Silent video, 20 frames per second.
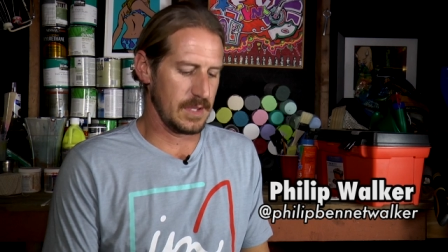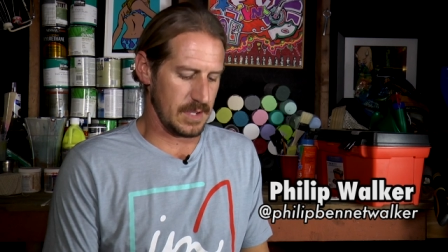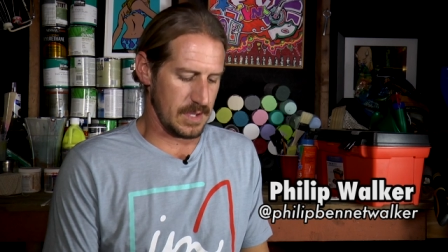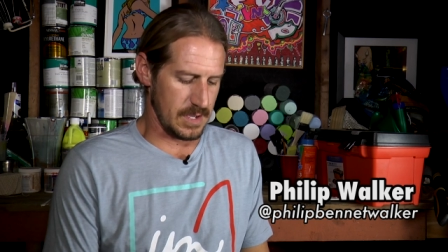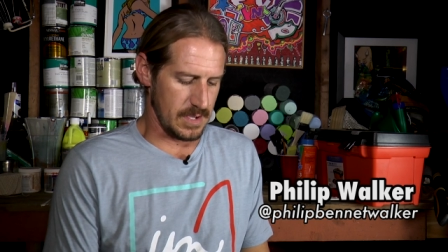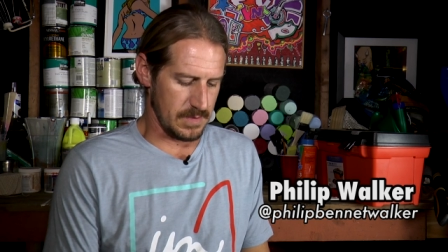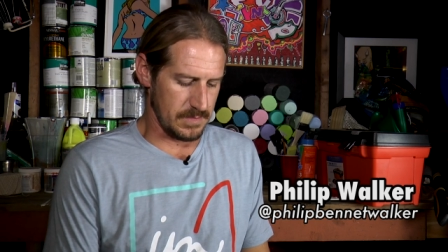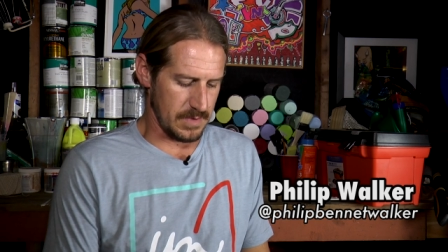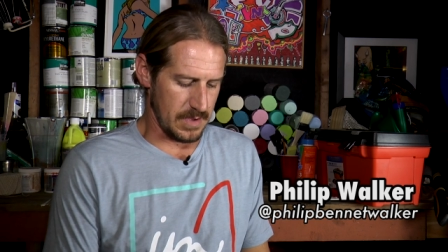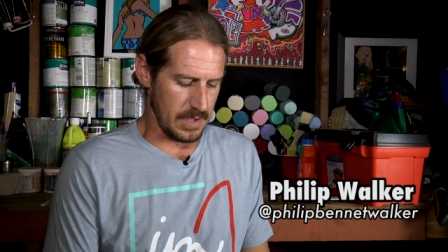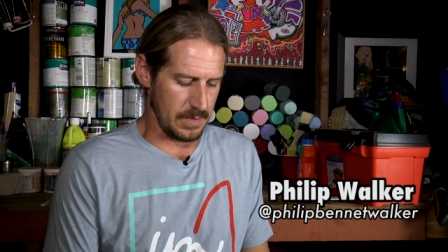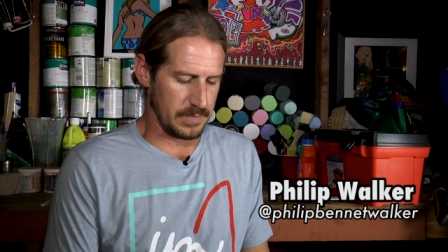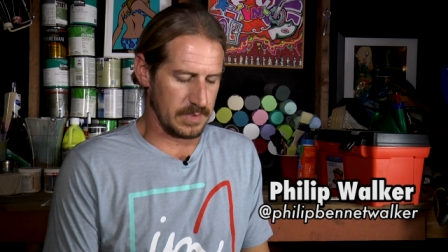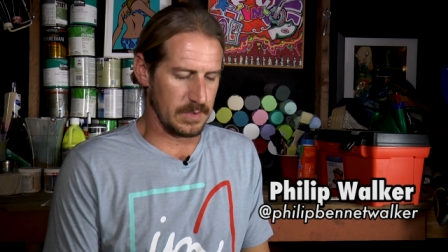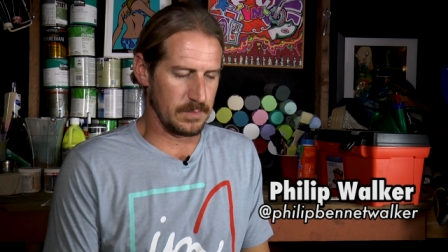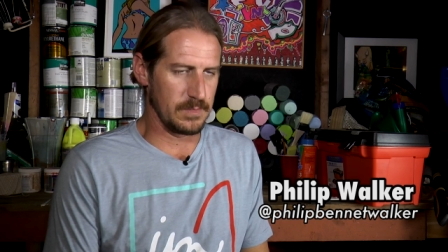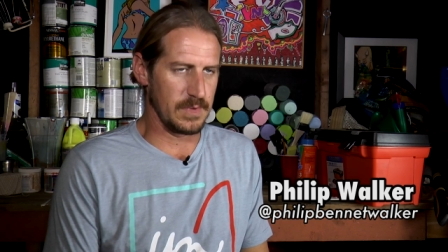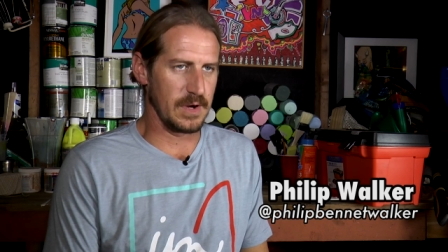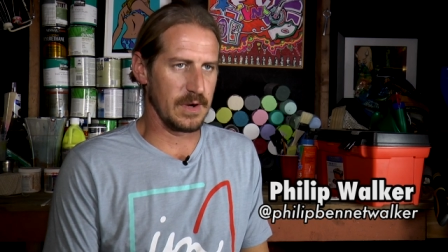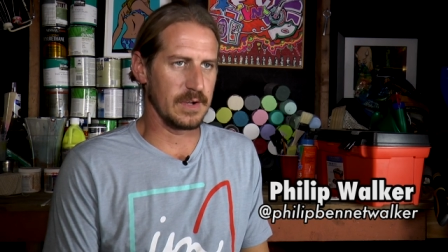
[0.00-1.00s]
Um, I'm
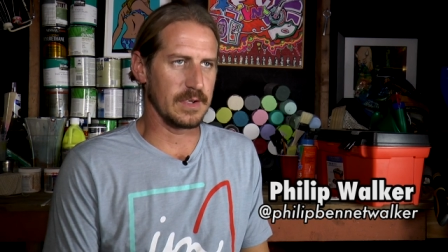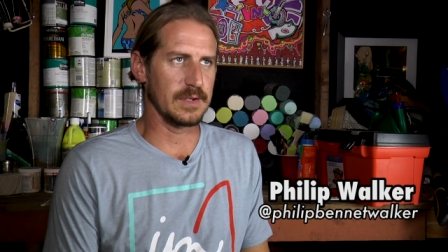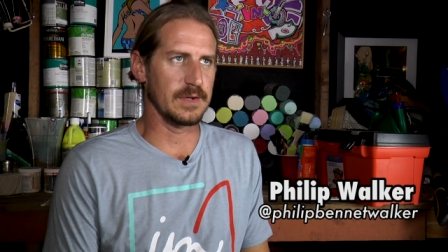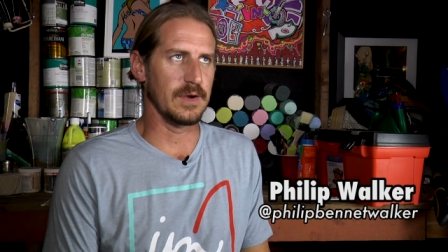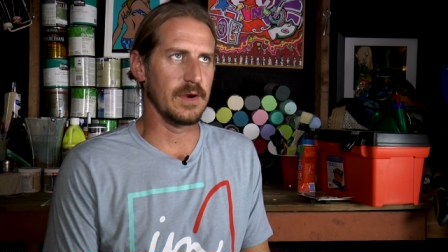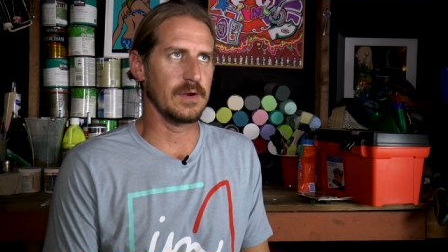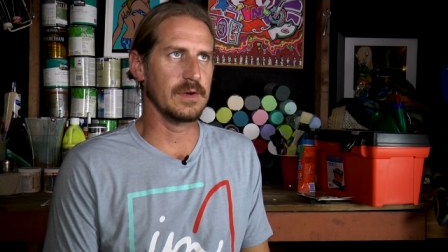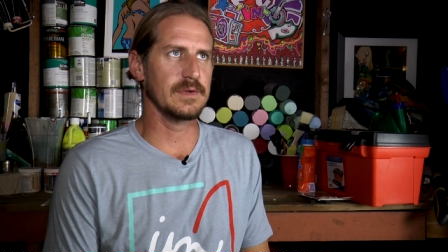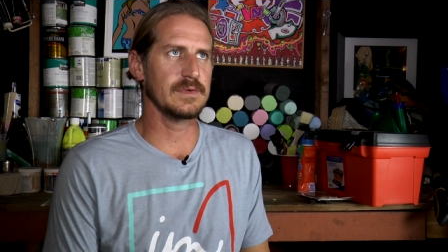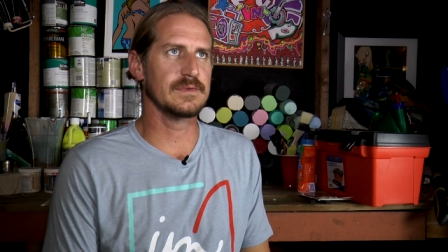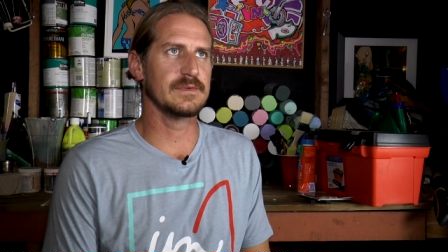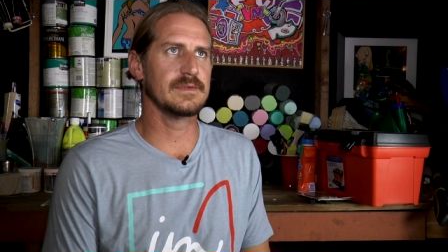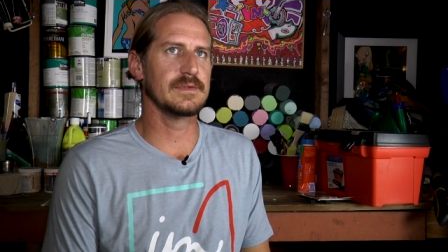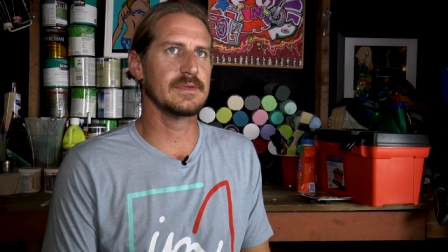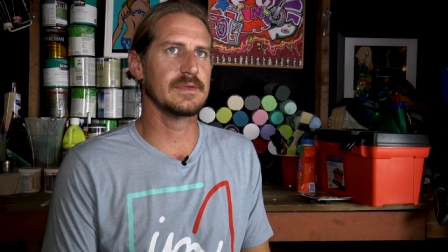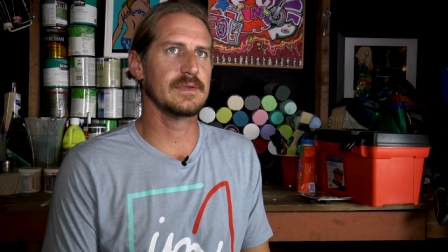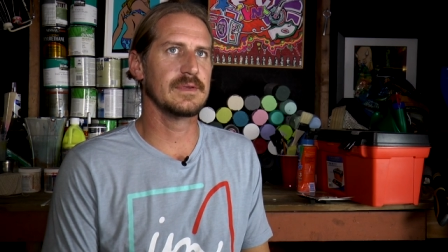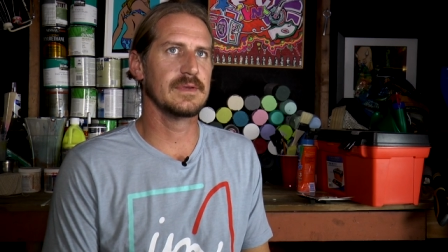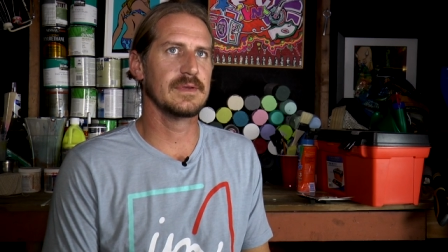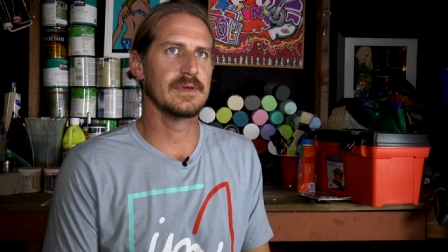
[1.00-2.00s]
an American artist
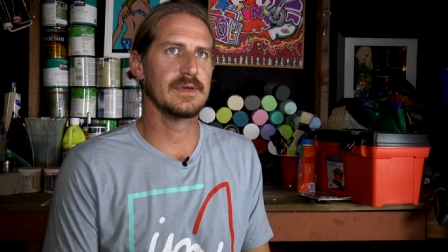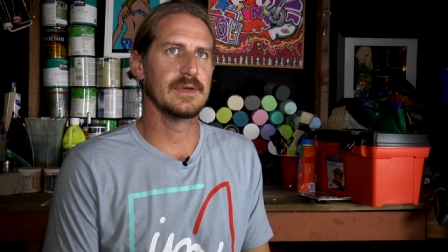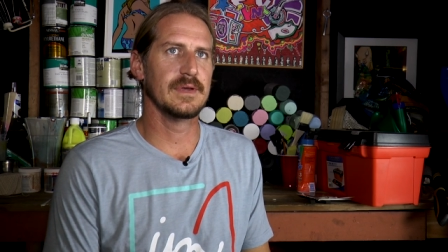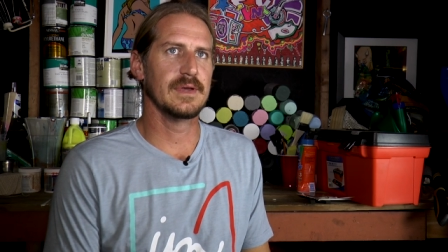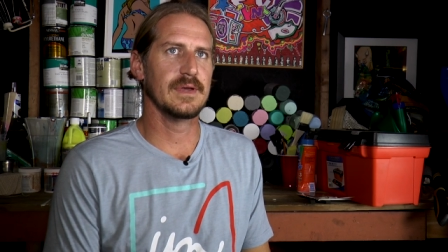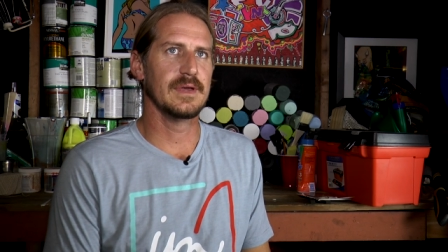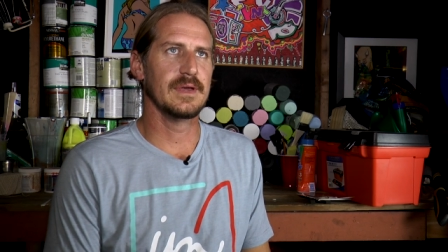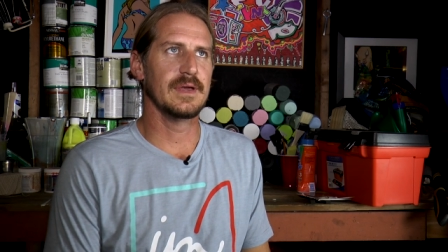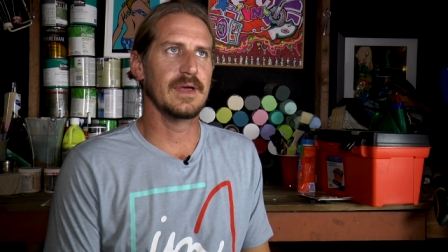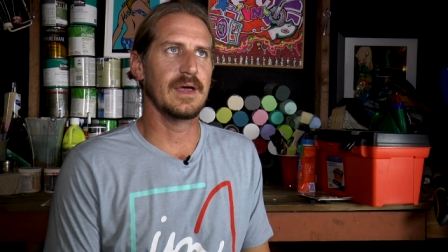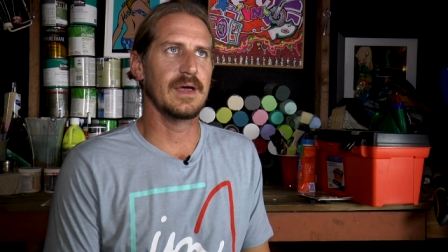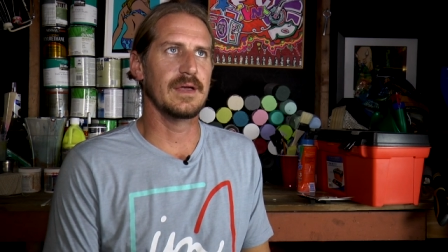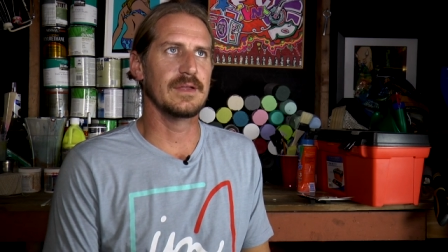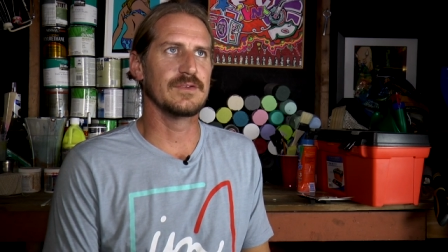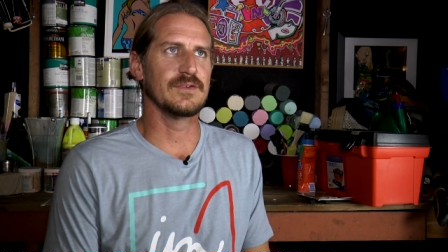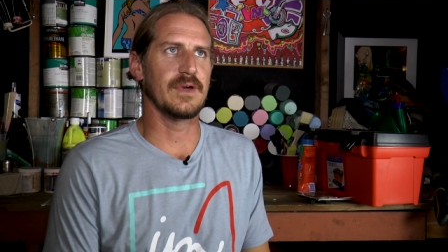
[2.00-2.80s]
uh,